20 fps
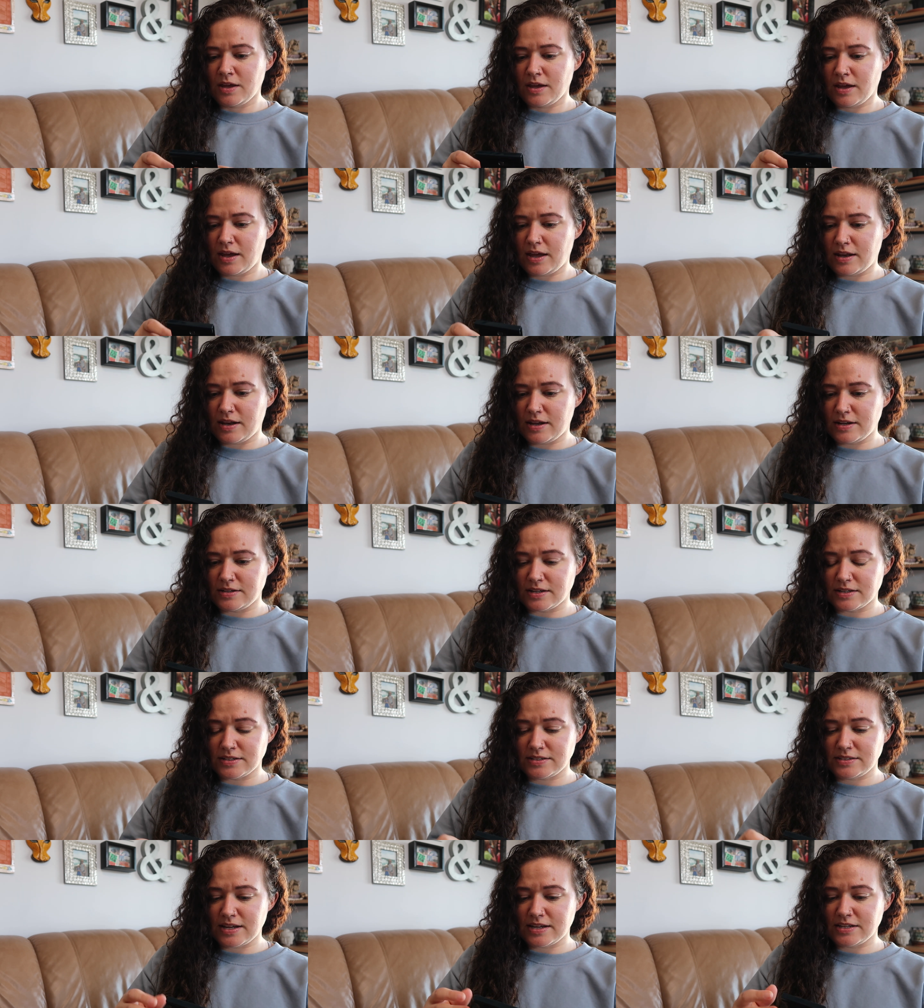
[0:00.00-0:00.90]
And it
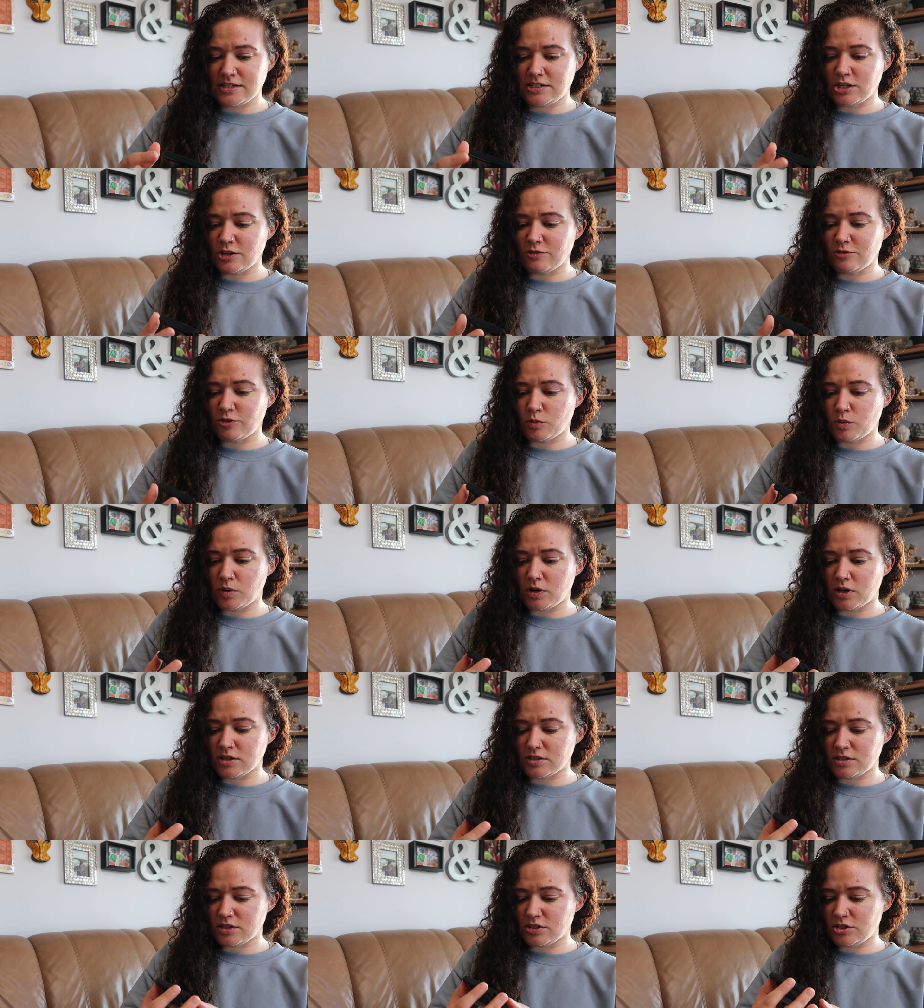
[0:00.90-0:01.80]
does say
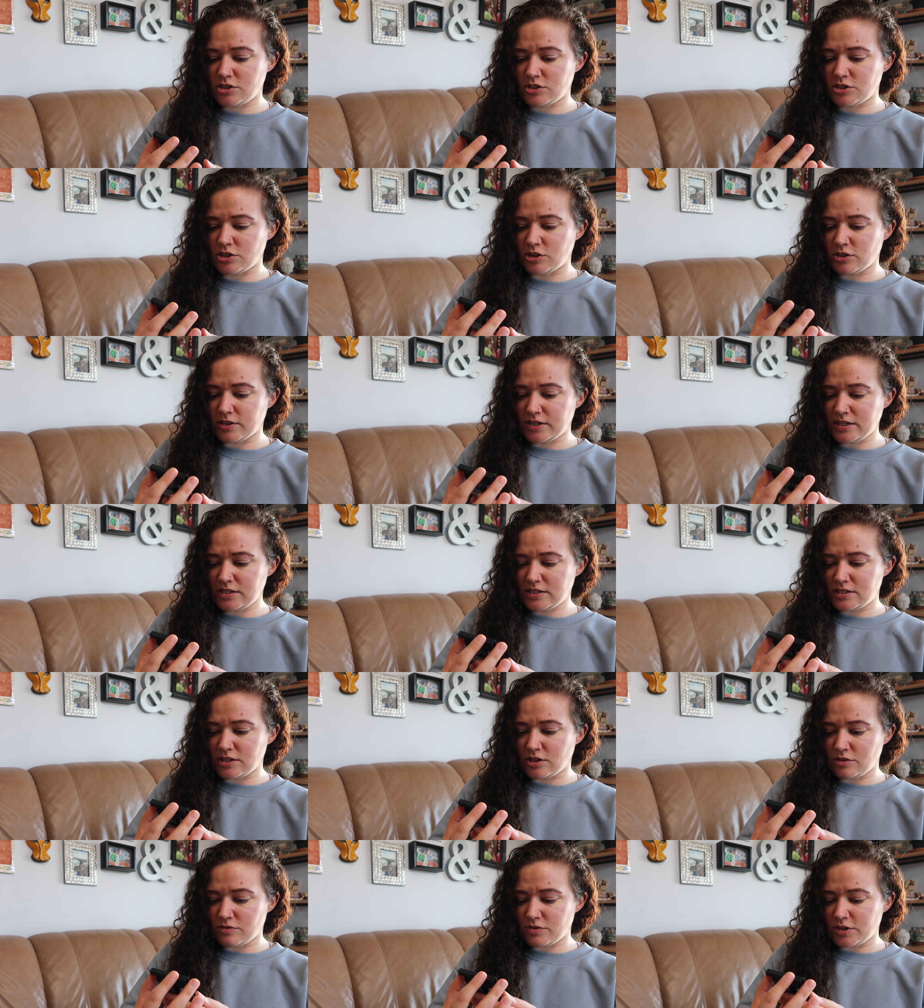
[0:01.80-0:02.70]
Silverworks sterling
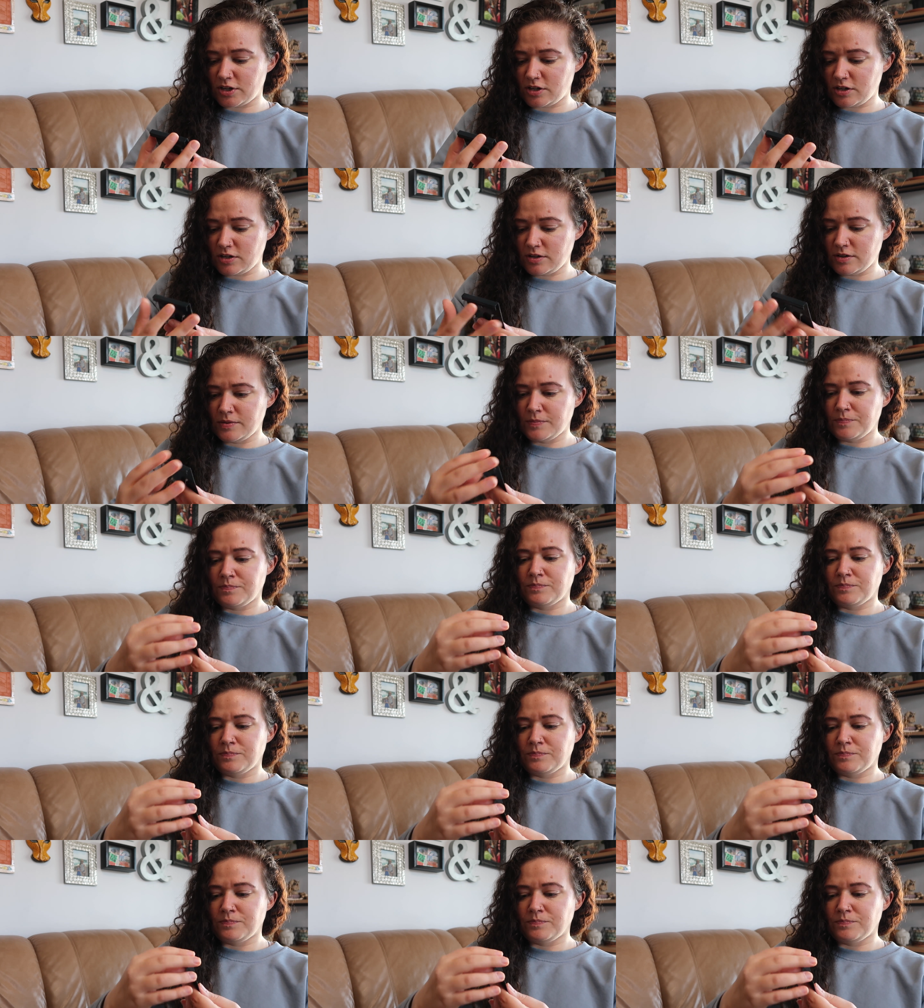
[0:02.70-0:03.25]
silver,